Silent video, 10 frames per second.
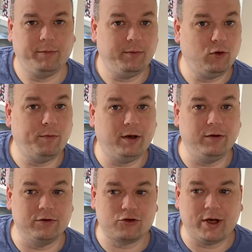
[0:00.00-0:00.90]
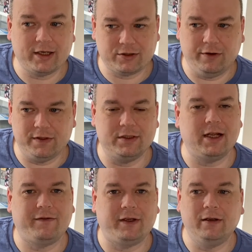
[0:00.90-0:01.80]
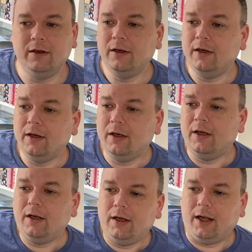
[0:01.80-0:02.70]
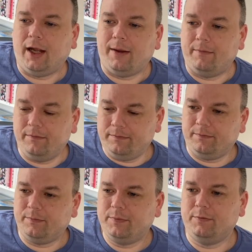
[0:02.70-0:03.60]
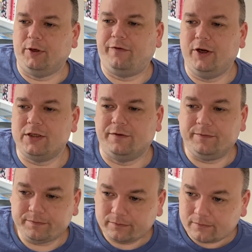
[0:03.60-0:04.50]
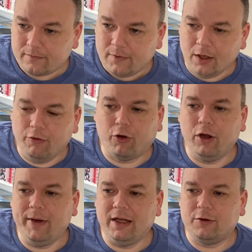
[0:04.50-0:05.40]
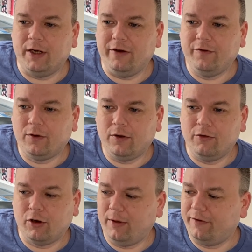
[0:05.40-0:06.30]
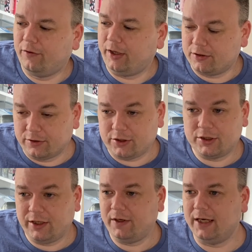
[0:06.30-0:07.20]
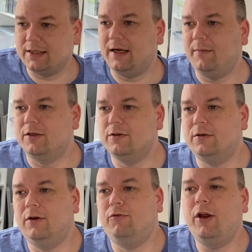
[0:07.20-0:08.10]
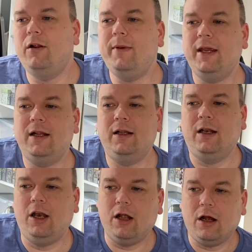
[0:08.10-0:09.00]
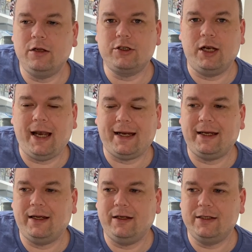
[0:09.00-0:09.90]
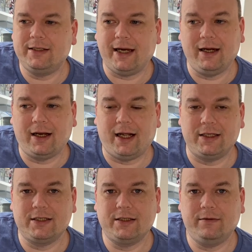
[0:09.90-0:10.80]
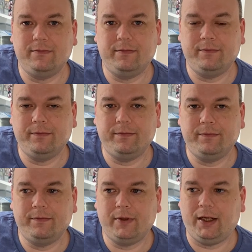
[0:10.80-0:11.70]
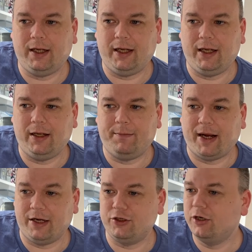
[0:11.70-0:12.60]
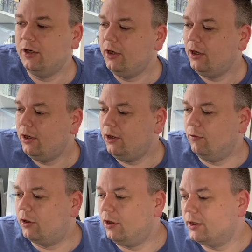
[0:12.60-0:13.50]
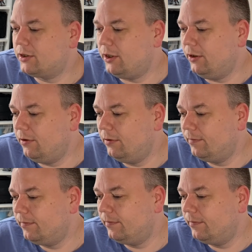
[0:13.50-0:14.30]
a bit more about those tracked services after. But first of Royal Mail 24 and Royal Mail 48. So just to give you an example, so a Royal Mail large letter second class package would cost you,